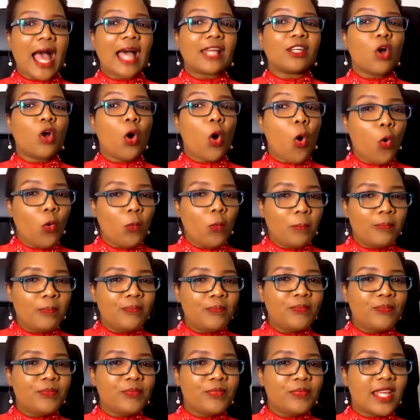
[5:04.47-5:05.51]
home,
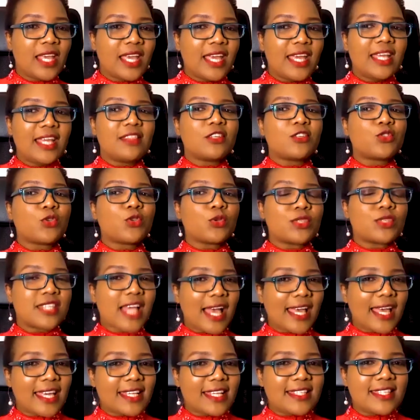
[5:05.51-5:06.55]
in the
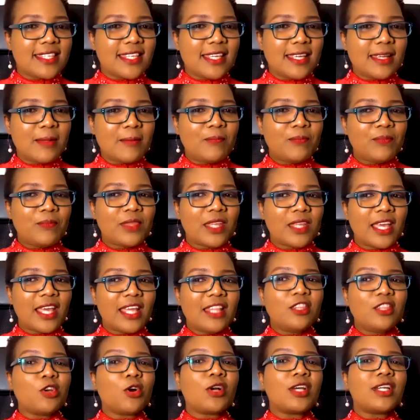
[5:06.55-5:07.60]
society, in
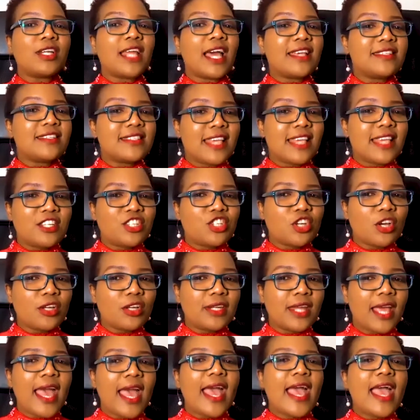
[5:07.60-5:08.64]
the organization,
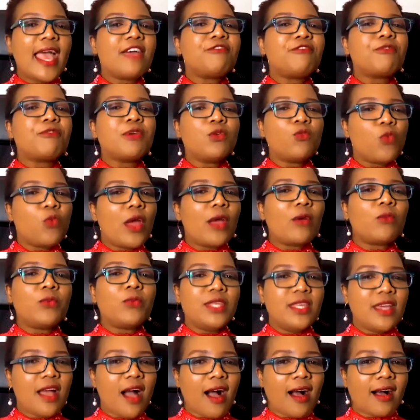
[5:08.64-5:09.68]
everywhere we
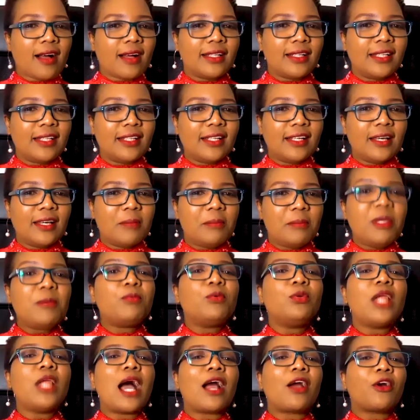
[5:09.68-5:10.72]
are.
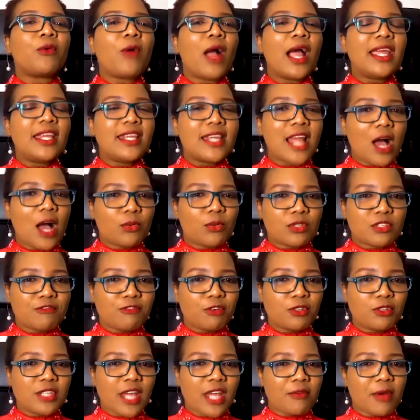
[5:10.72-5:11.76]
People are crying out for
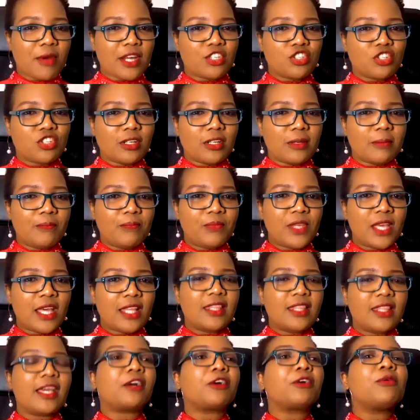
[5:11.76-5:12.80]
direction.
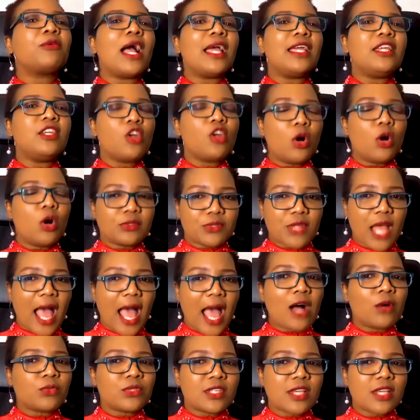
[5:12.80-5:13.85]
They're crying
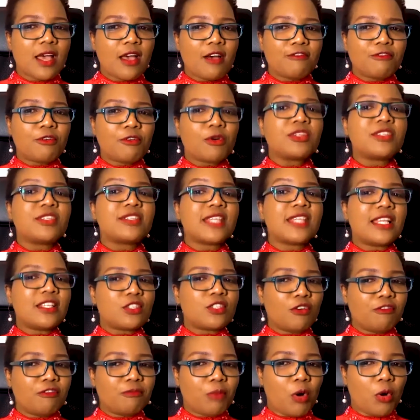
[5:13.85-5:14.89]
out for a sense
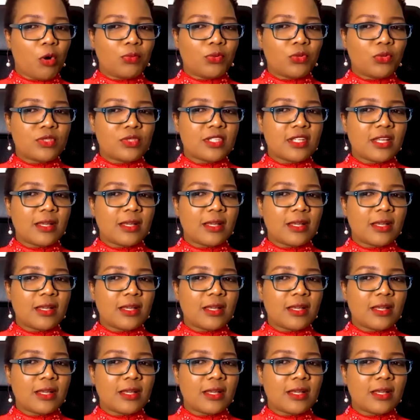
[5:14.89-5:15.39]
of purpose.